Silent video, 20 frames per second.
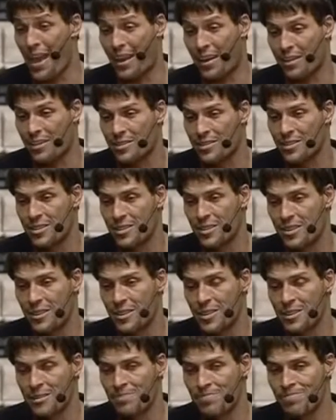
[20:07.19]
it.
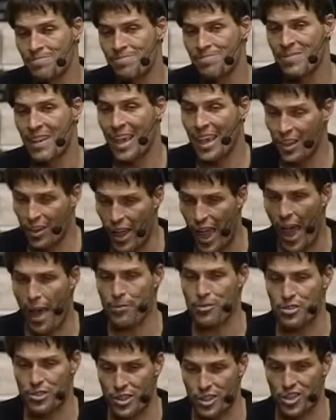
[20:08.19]
It'll
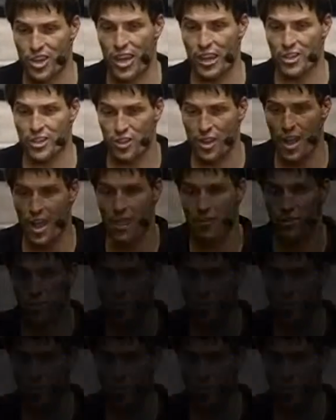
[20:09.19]
absolutely change your life.